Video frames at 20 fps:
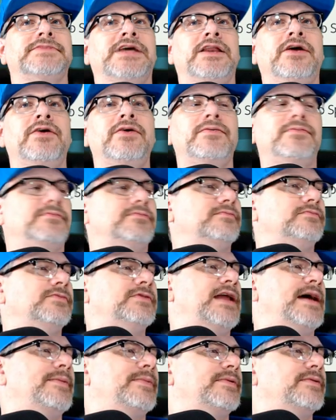Hello?
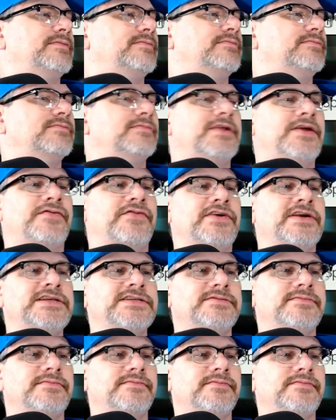What happened? Did I
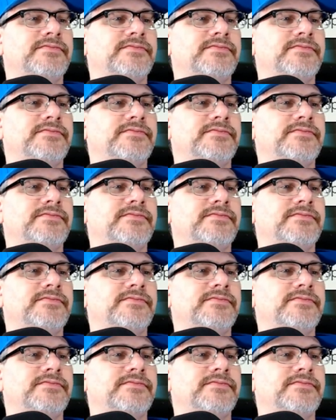freeze?